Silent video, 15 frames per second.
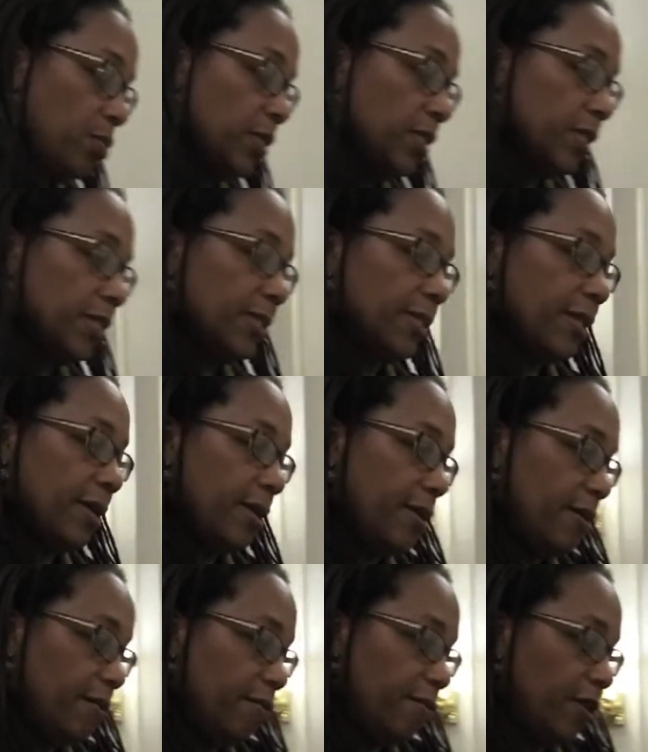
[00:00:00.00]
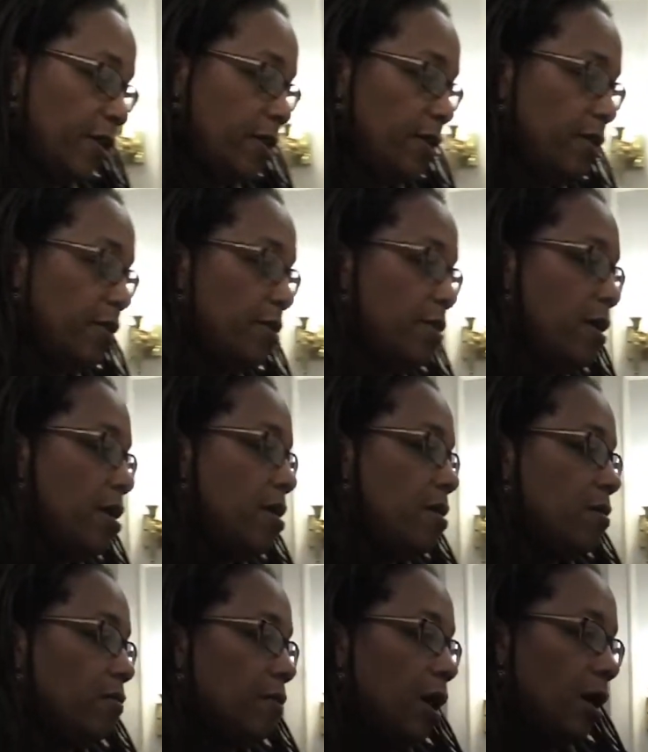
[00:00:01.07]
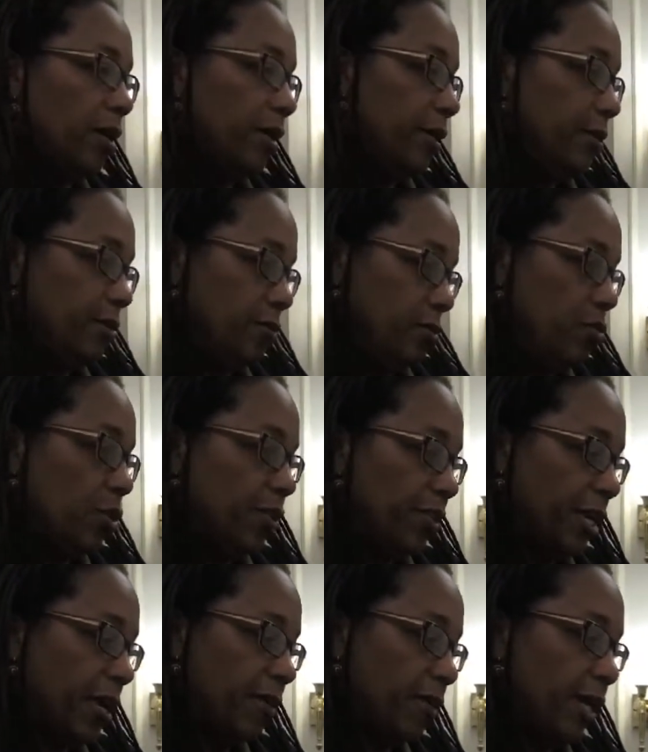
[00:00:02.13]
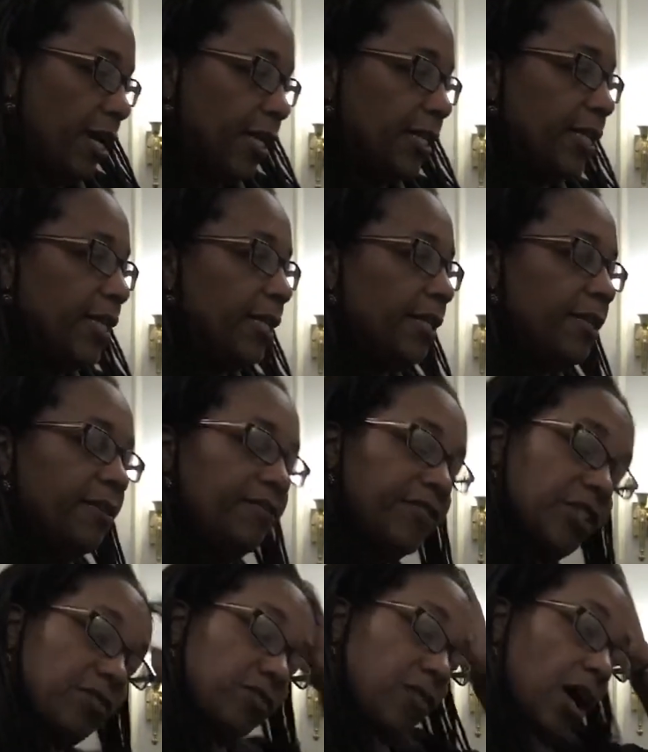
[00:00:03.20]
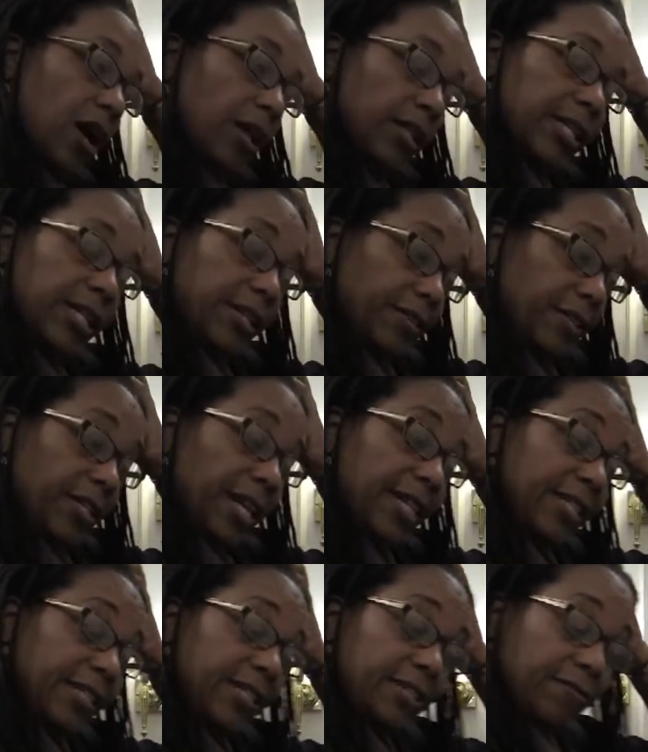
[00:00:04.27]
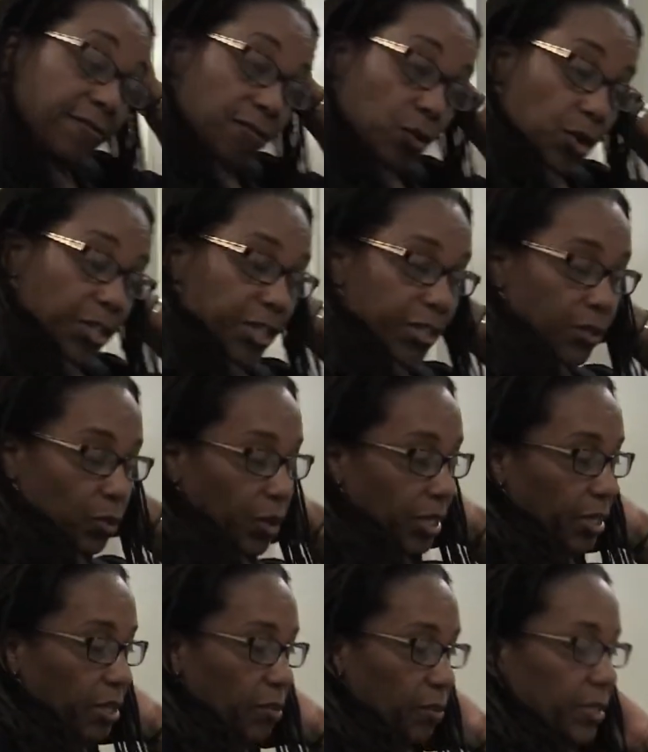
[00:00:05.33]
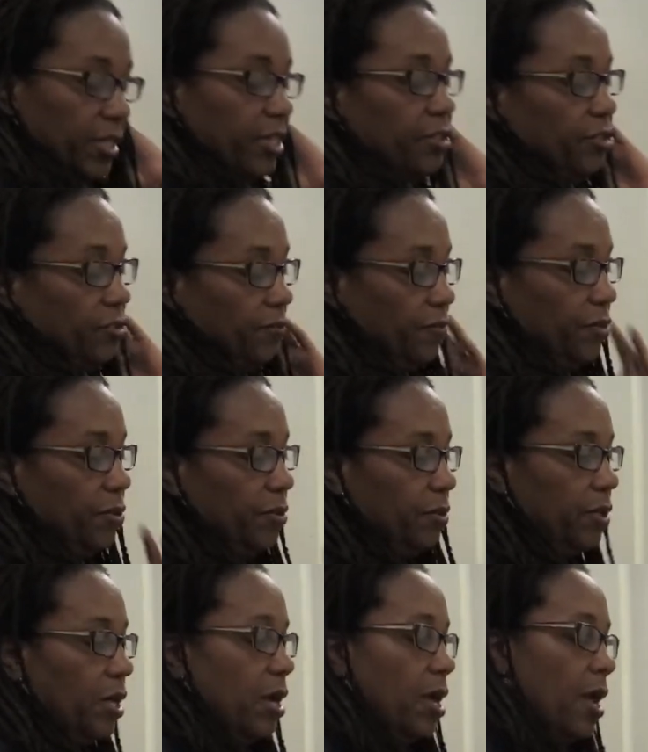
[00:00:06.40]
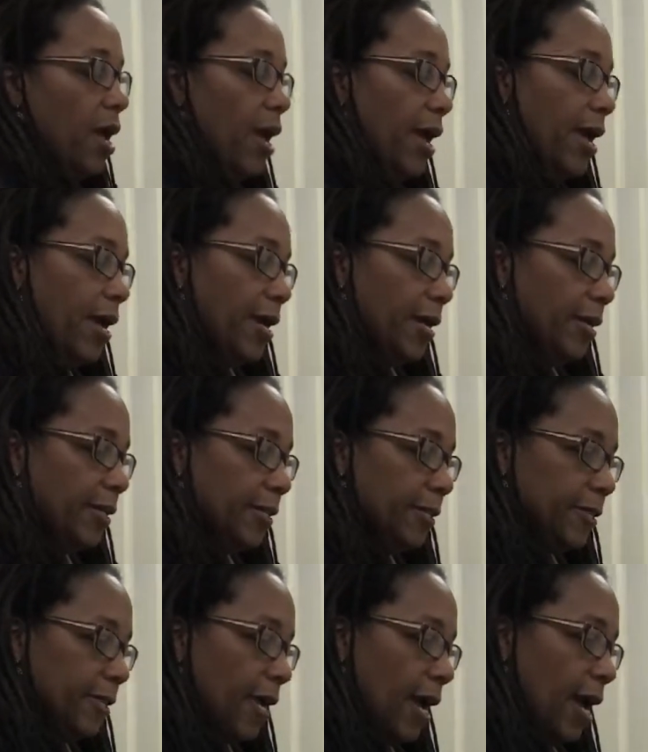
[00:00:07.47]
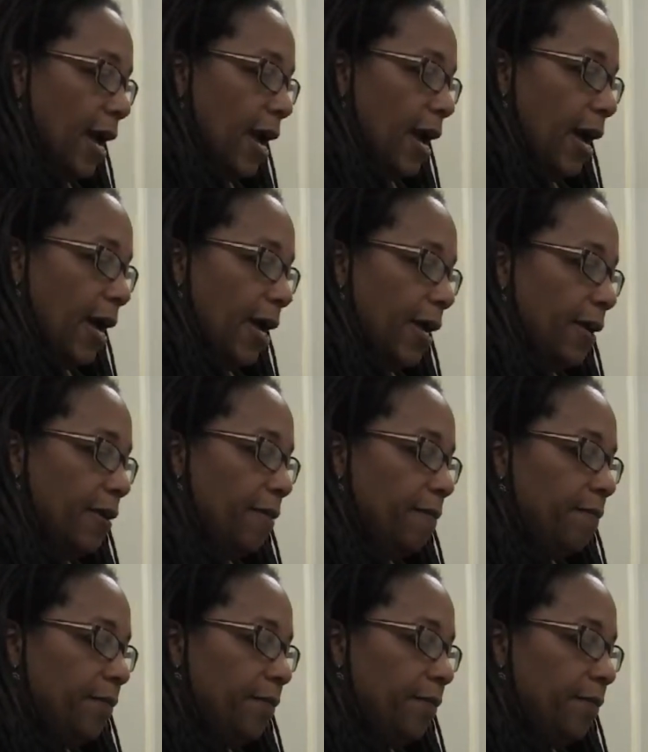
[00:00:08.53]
was a slave in North Carolina. He lived in Raleigh in the 1940s when he was interviewed. And I